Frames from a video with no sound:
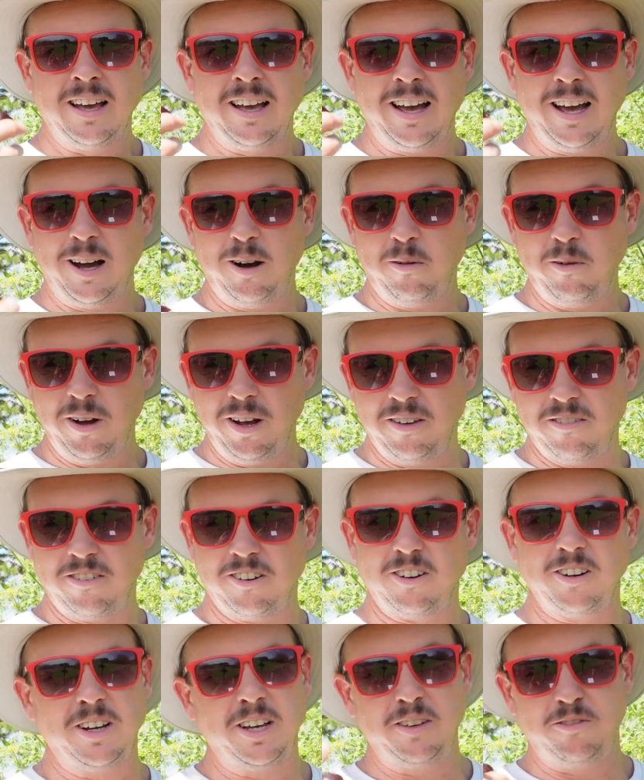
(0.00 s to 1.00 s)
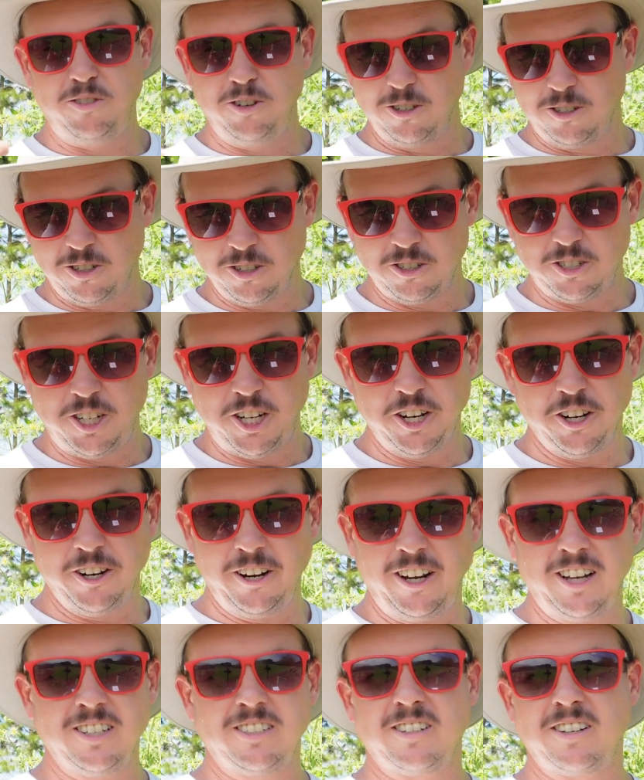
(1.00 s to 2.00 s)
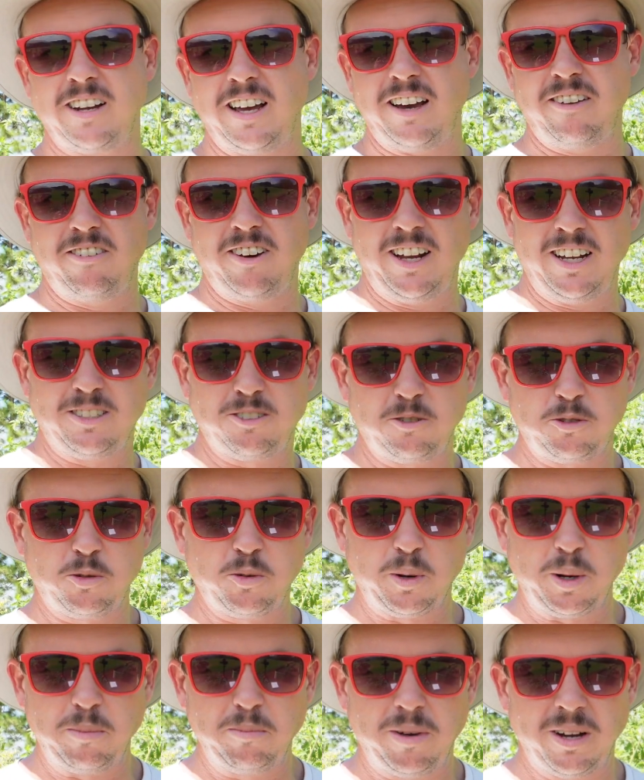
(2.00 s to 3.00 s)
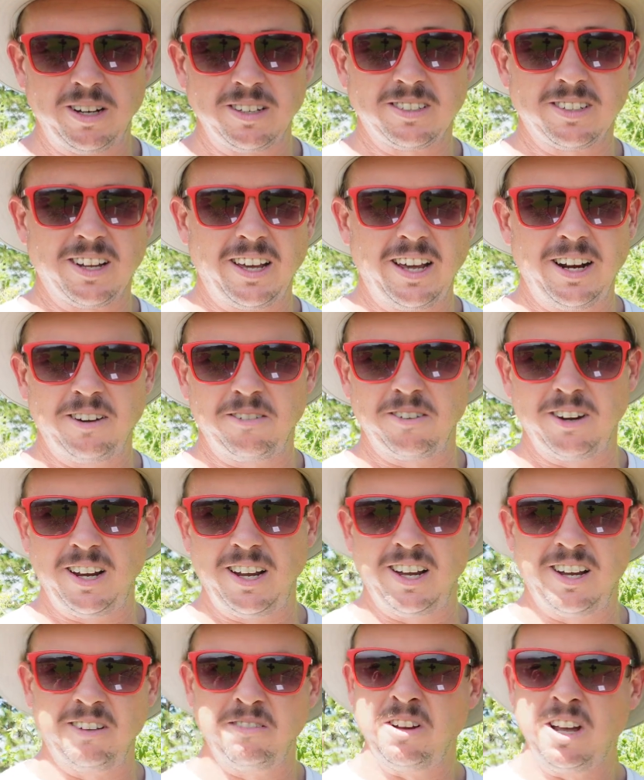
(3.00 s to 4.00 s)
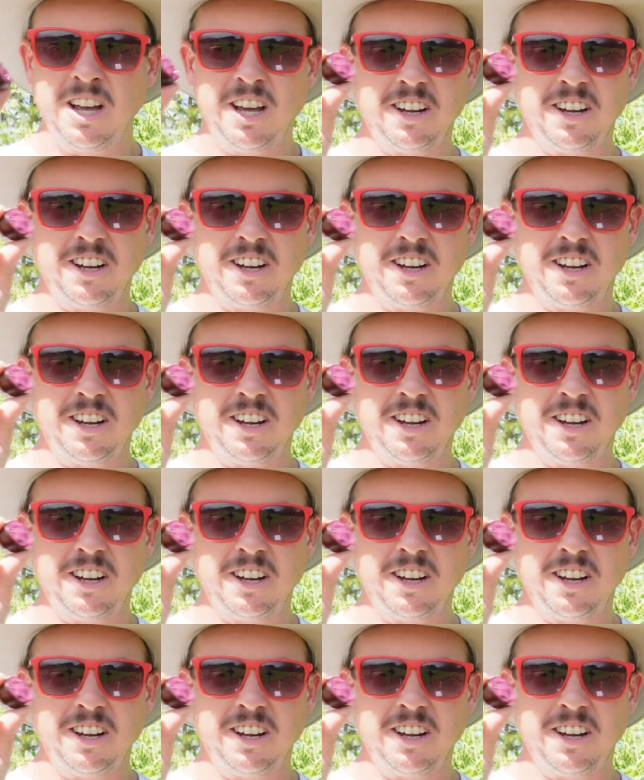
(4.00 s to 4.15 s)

However, if you're just curious and have an extra 20 bucks laying around,